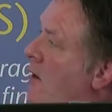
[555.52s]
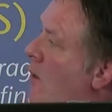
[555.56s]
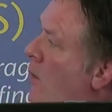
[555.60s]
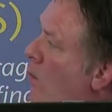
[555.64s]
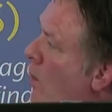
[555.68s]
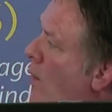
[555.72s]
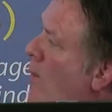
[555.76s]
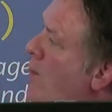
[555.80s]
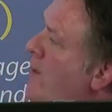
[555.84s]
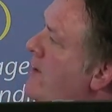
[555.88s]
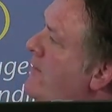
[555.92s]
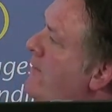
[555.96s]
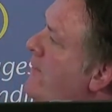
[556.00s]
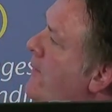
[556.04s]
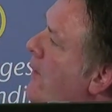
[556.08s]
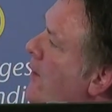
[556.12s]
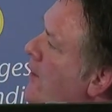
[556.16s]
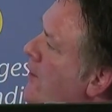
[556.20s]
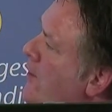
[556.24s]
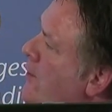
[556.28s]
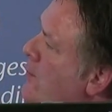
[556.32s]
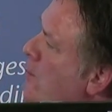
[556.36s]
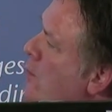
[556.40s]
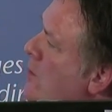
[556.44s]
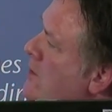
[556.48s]
What we
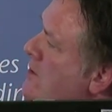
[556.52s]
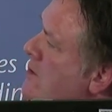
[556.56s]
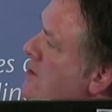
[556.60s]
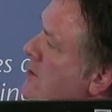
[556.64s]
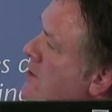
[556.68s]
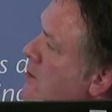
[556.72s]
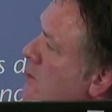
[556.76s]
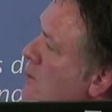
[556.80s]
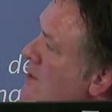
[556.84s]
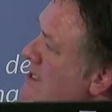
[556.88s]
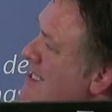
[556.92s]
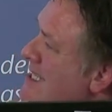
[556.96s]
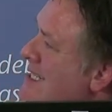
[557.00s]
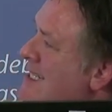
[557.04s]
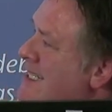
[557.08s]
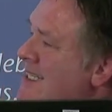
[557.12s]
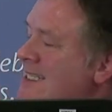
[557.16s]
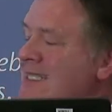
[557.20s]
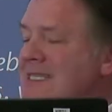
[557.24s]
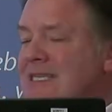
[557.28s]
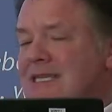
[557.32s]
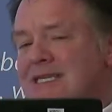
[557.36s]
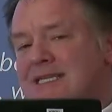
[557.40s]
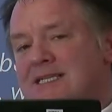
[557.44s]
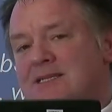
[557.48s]
found was that there was a
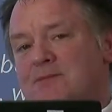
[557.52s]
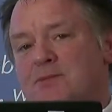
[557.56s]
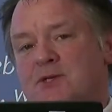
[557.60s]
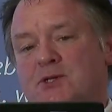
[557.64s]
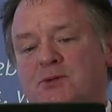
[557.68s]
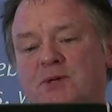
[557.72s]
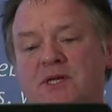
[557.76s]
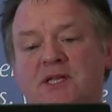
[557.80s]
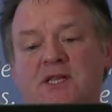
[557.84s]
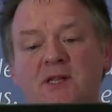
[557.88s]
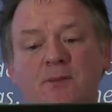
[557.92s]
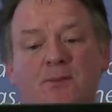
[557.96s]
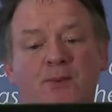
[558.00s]
dissonance between the